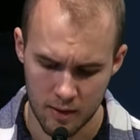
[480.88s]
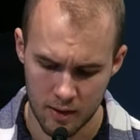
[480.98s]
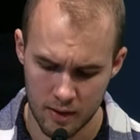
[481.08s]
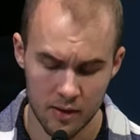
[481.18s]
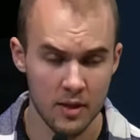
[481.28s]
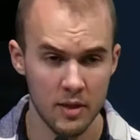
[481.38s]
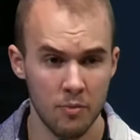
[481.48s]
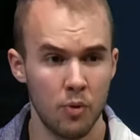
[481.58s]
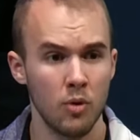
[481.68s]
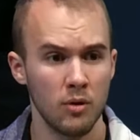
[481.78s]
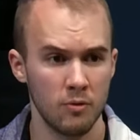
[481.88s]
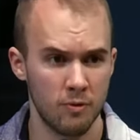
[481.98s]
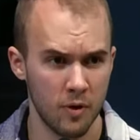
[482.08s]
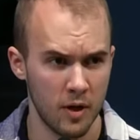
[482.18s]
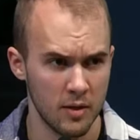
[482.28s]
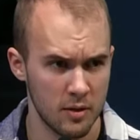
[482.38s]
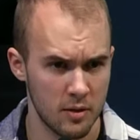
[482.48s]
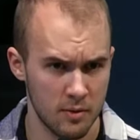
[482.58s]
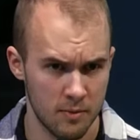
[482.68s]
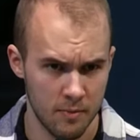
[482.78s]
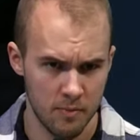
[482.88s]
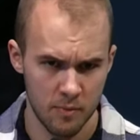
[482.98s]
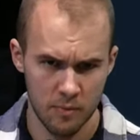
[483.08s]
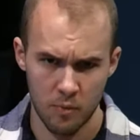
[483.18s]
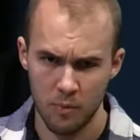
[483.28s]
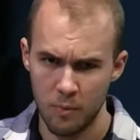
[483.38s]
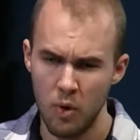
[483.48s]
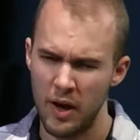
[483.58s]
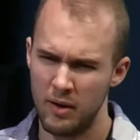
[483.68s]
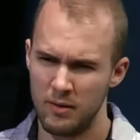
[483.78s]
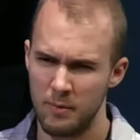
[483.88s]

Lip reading: And this is important for us. Why?